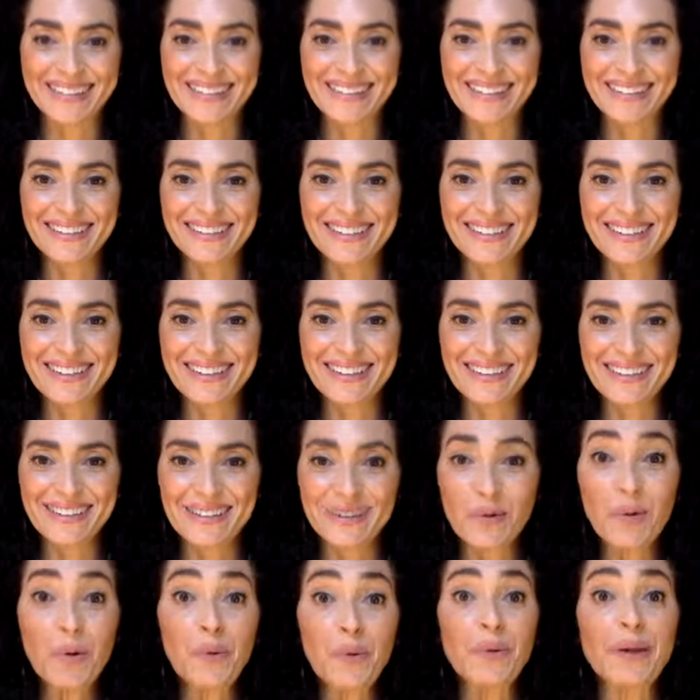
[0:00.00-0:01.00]

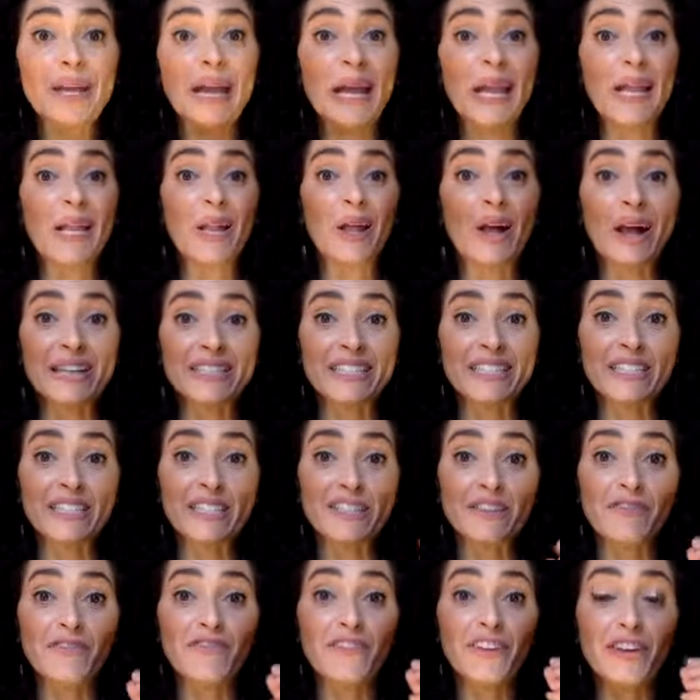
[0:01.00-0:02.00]
Yes. Or we get locked
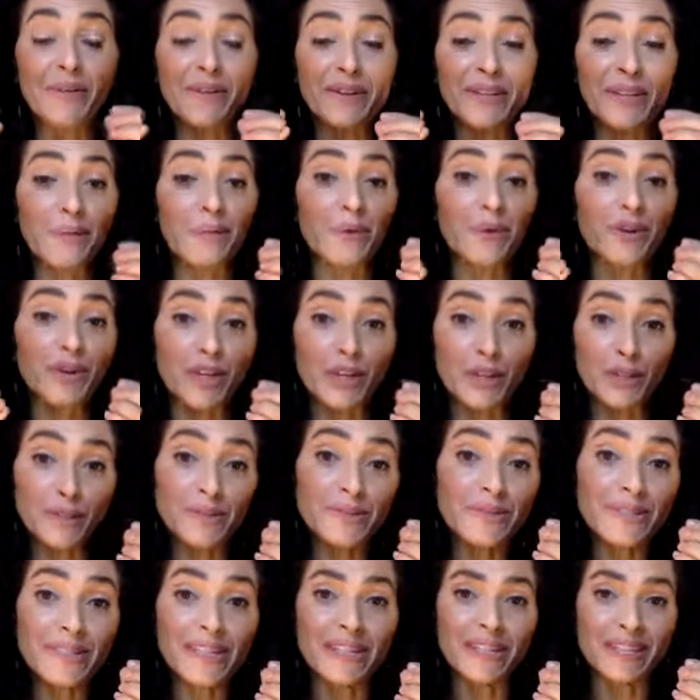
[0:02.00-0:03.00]
into fearing that we're going to
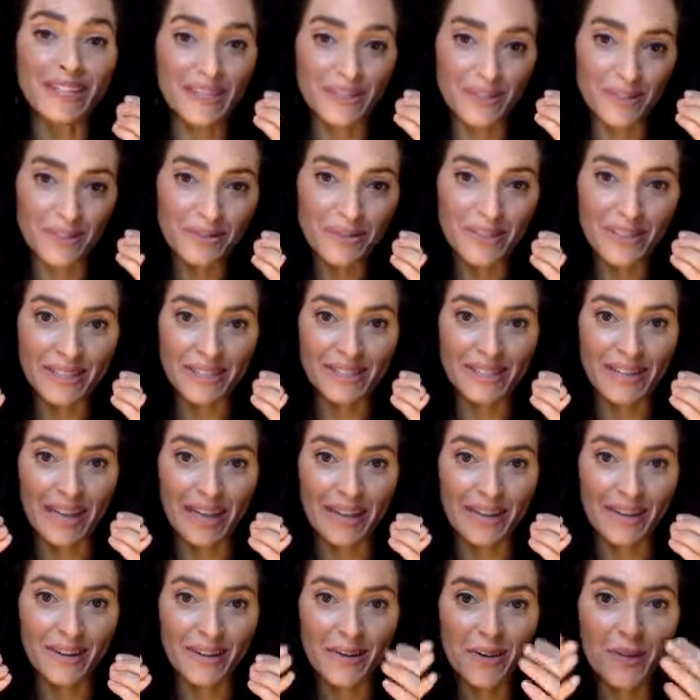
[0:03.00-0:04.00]
lose it, as you just
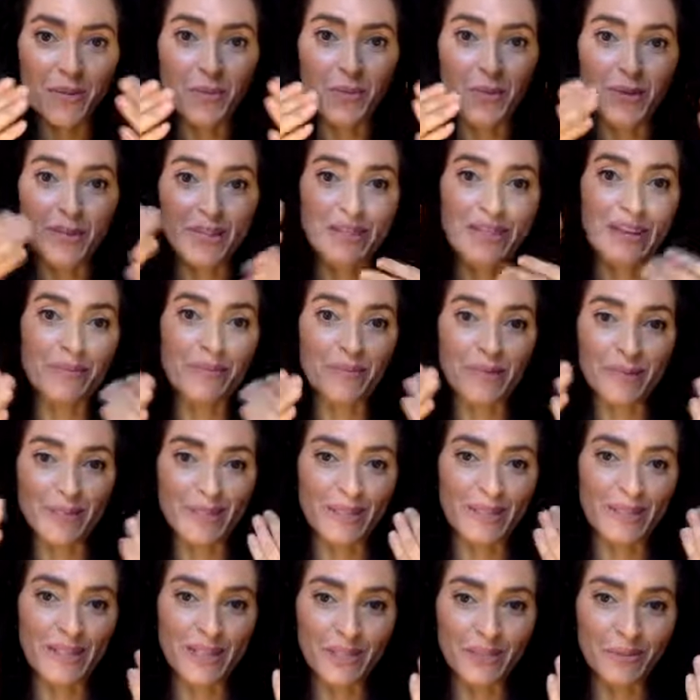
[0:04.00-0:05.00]
said, which then
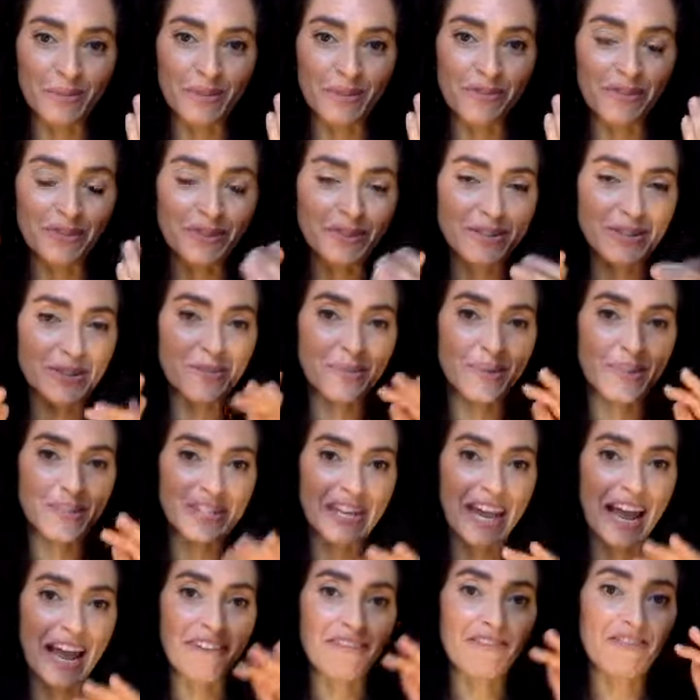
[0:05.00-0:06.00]
puts us into aversion,
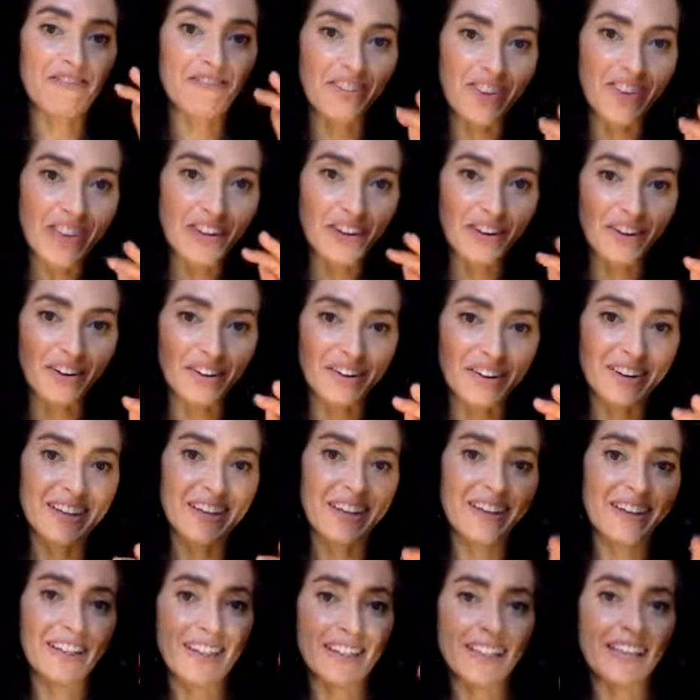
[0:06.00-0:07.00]
which I fear
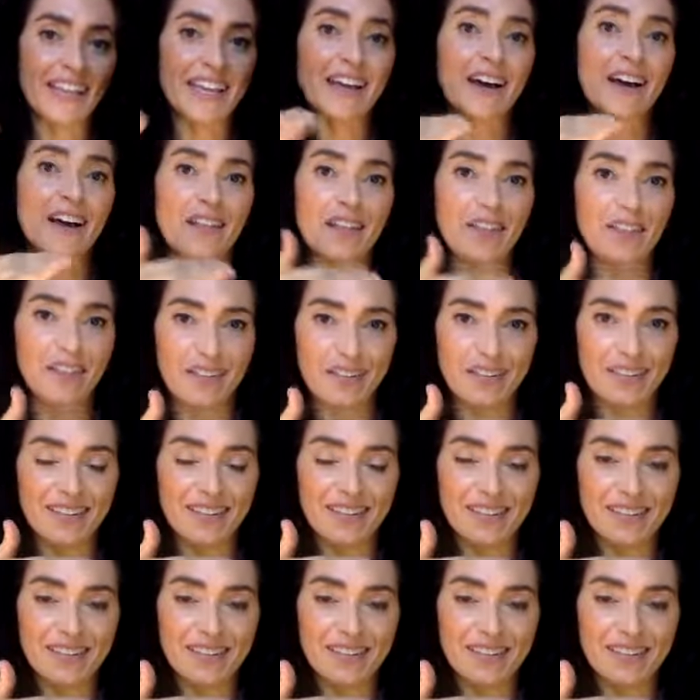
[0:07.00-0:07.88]
the other,